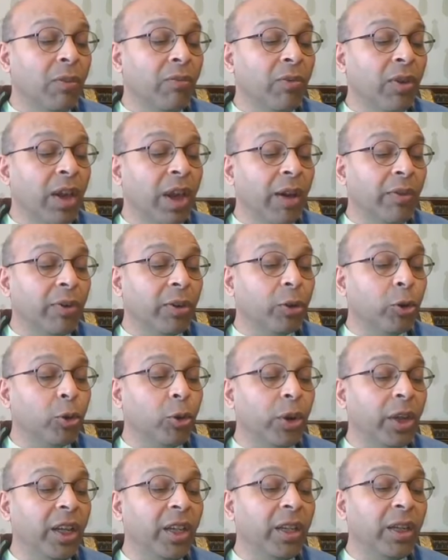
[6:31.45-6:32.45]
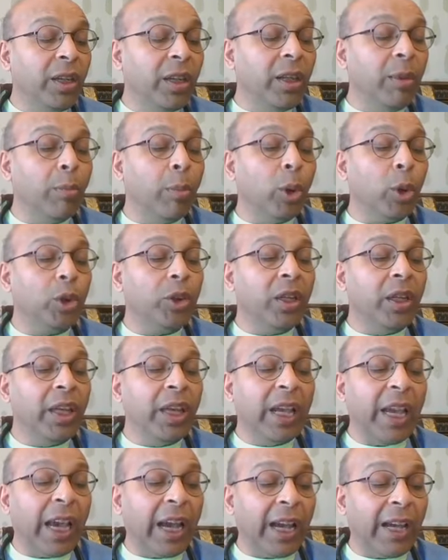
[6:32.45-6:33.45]
we have a green tea, both
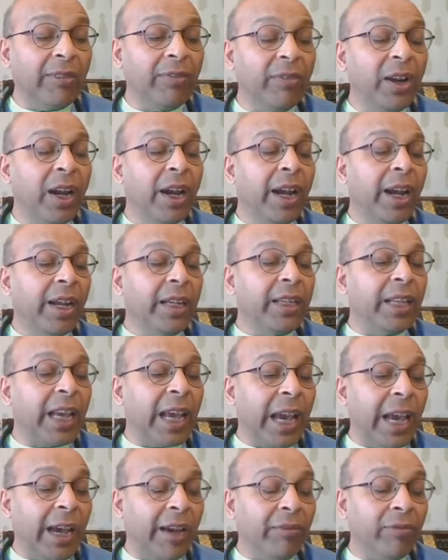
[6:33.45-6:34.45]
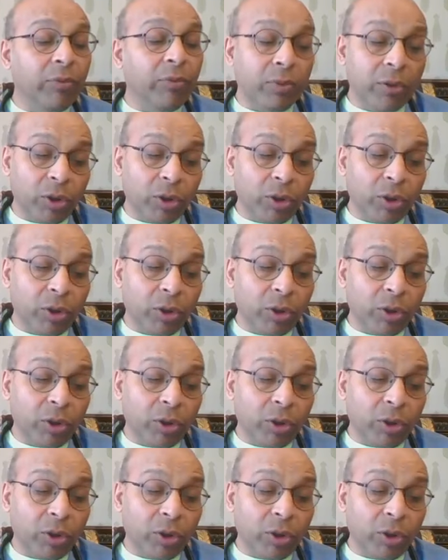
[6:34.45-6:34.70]
decaf and calf,